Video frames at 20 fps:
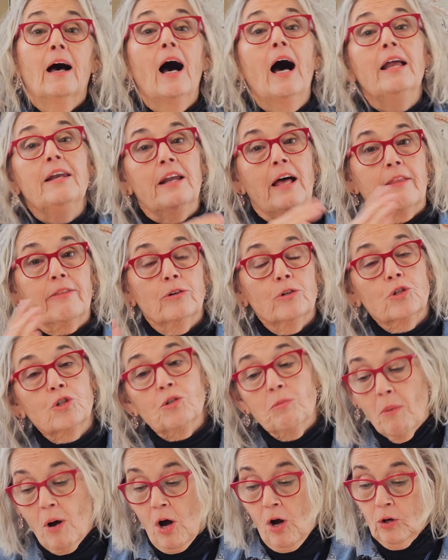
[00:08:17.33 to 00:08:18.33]
Another
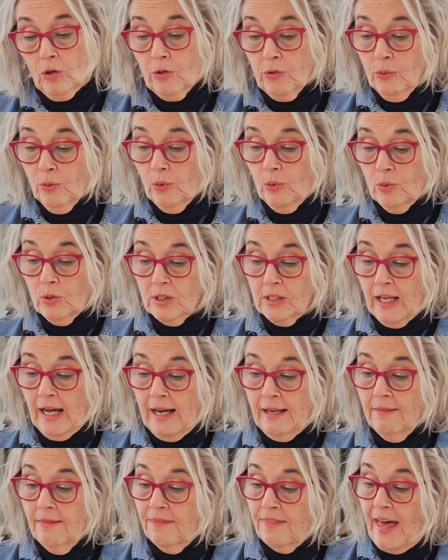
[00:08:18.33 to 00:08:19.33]
small cruise
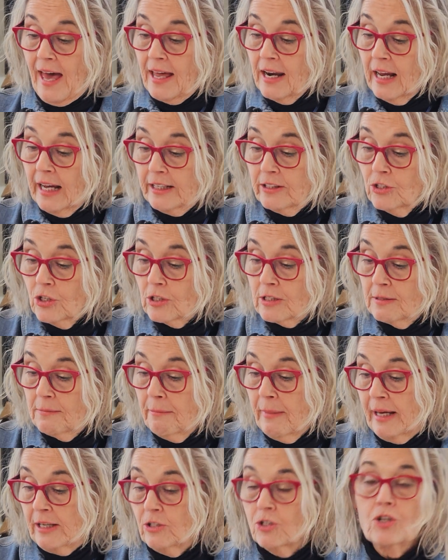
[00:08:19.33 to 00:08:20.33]
line that I just
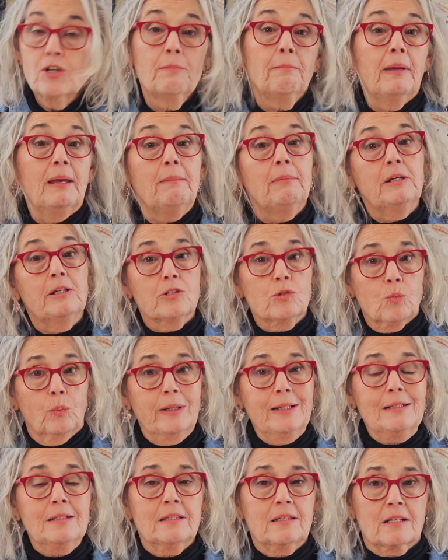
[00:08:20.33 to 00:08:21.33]
mentioned maybe is
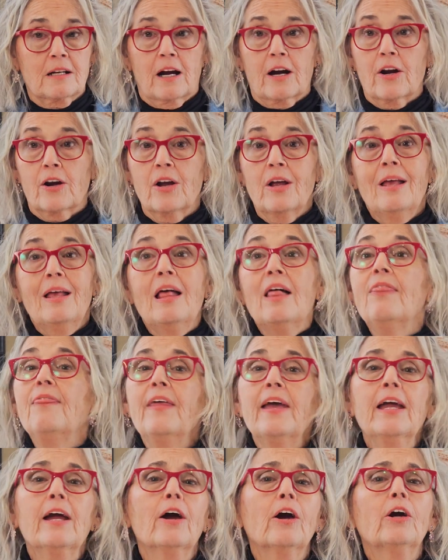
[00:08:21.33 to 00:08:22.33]
Windstar.
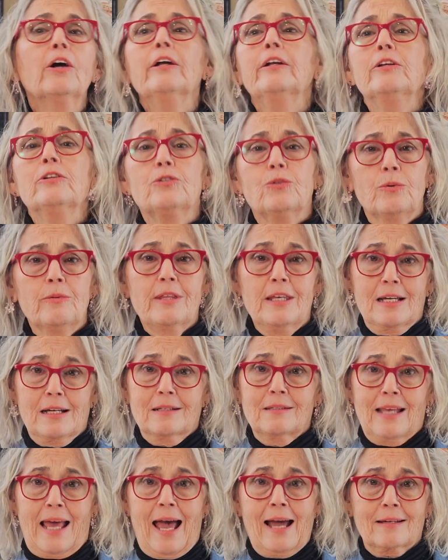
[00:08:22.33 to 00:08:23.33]
They are going to do the
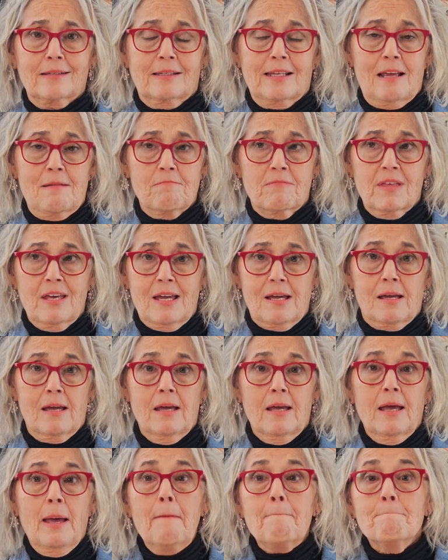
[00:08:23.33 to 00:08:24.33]
exact same thing.
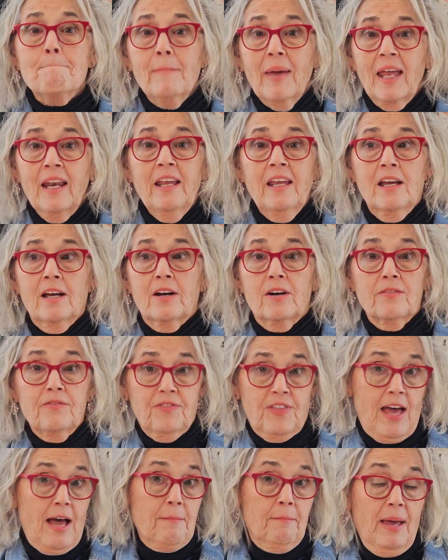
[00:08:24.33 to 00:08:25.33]
Many
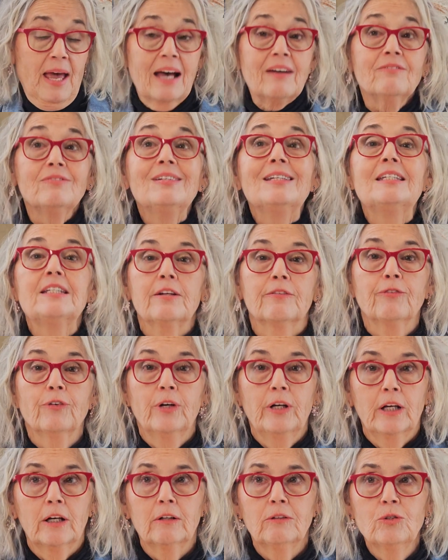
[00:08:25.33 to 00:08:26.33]
of them have
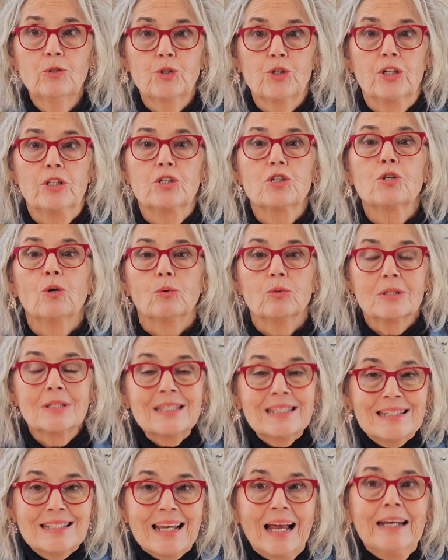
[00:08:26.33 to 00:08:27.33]
different inclusions, so
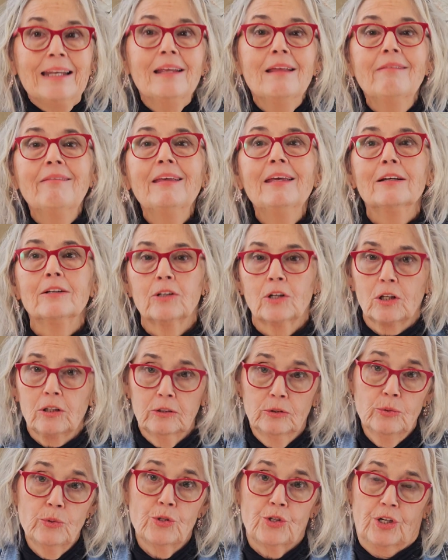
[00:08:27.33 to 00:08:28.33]
study the
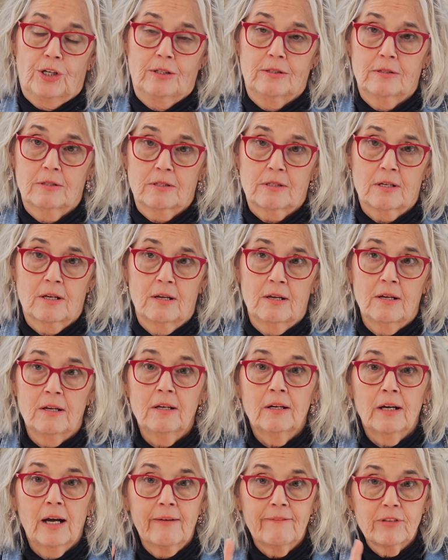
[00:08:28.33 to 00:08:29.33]
inclusions
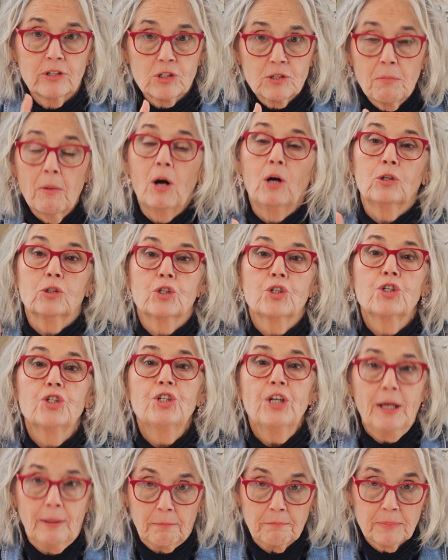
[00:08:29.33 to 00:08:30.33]
of the small
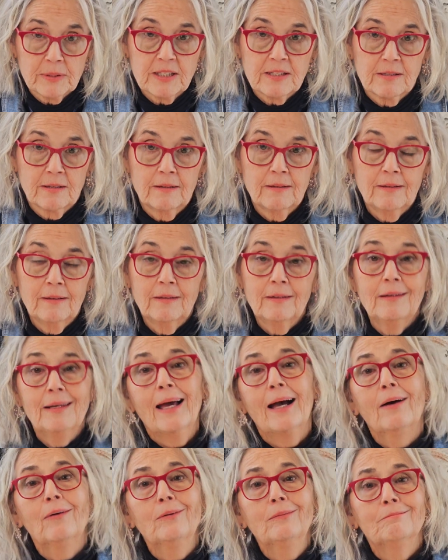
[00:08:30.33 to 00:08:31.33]
ships.
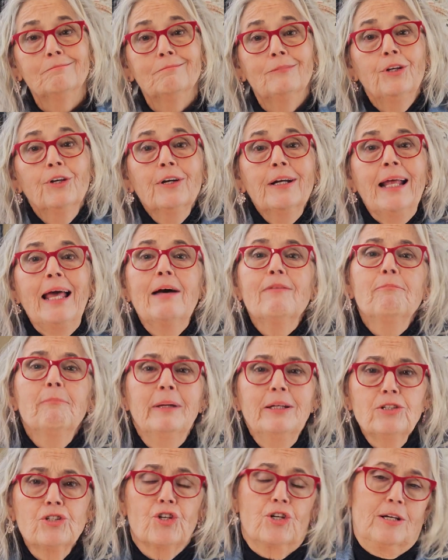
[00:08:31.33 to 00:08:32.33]
Now, you're going to have
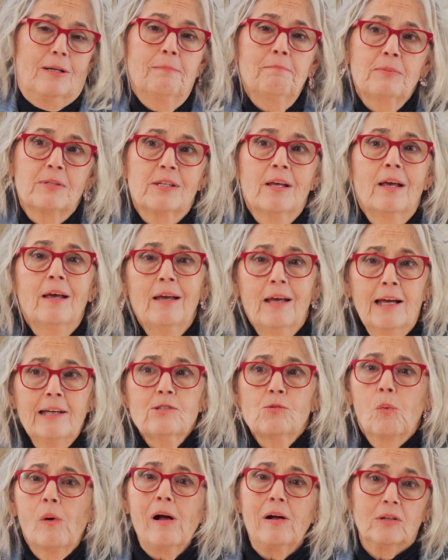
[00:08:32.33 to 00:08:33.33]
midships
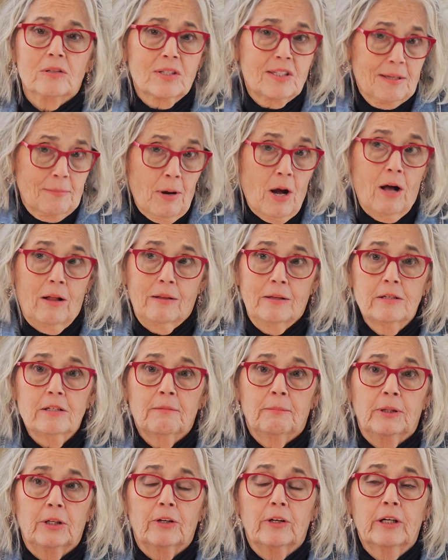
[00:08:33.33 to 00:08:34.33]
as well. Some Holland
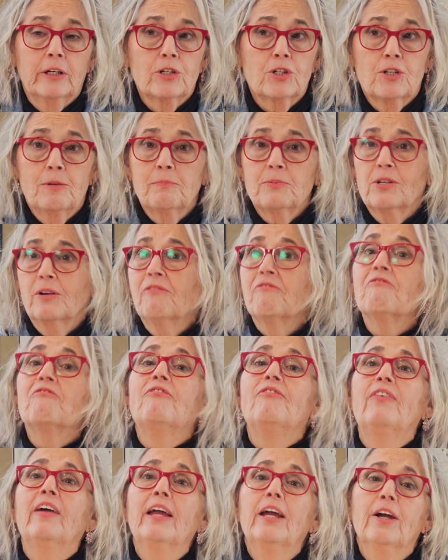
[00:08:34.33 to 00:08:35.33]
America ships are
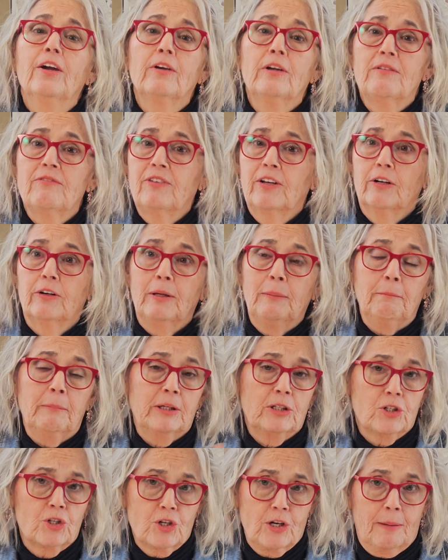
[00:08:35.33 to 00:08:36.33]
very, very
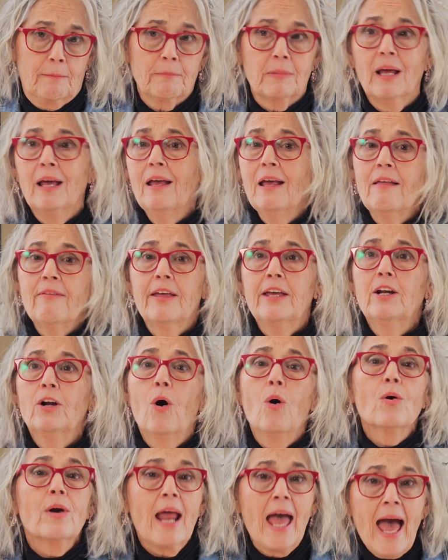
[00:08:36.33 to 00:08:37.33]
midship. They
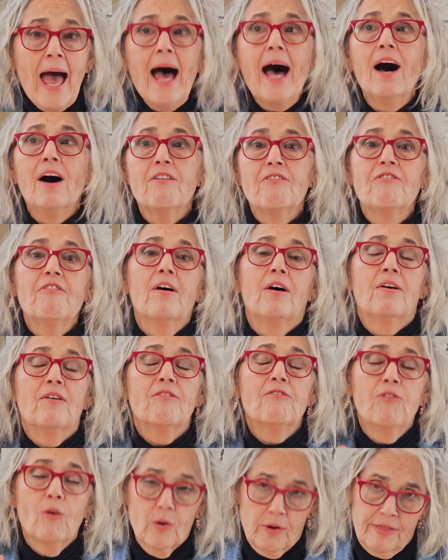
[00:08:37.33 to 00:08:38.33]
don't have
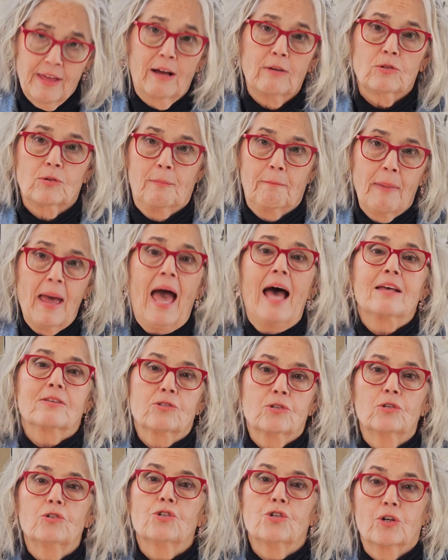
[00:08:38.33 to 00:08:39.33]
4,000
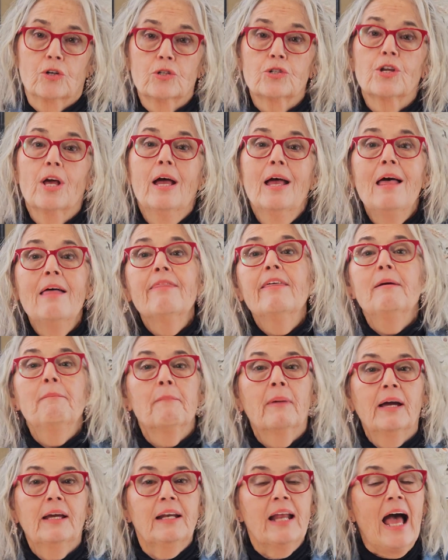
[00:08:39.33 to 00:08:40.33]
passengers. They
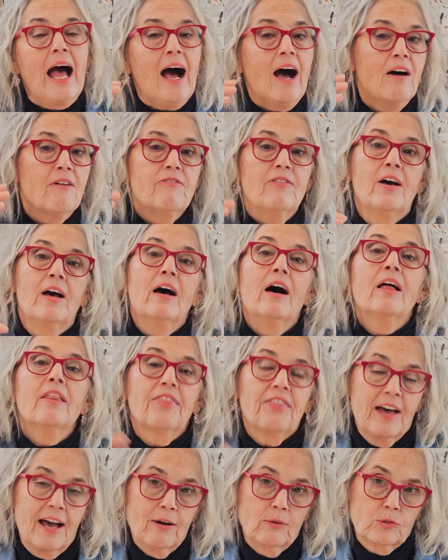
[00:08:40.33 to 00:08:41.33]
might have
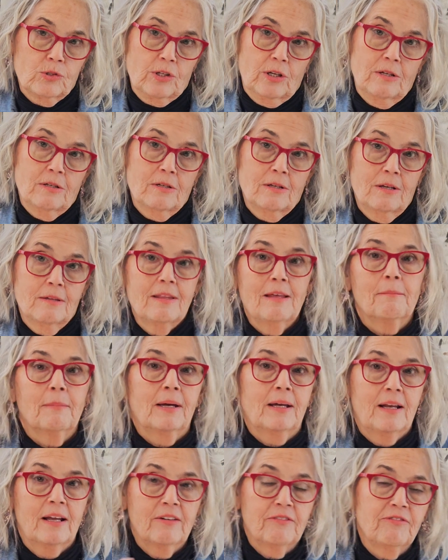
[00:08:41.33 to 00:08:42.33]
1,000. They
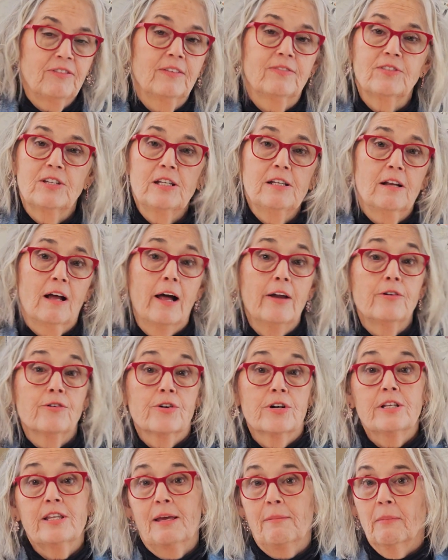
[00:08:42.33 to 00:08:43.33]
might have
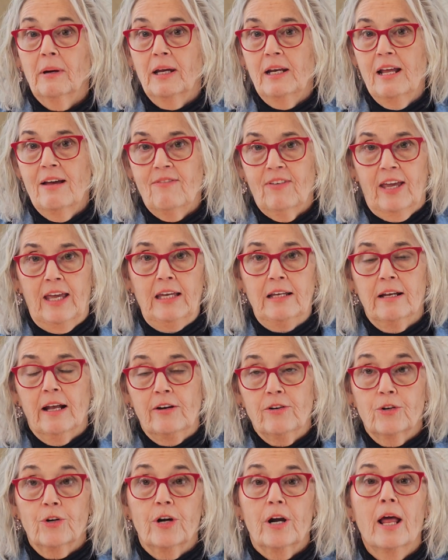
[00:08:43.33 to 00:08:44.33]
1,500. They might have
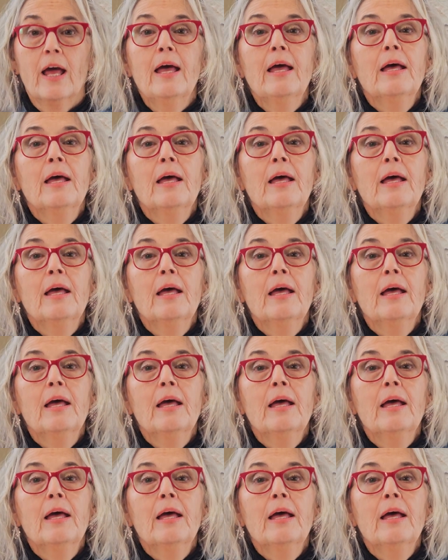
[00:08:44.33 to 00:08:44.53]
800.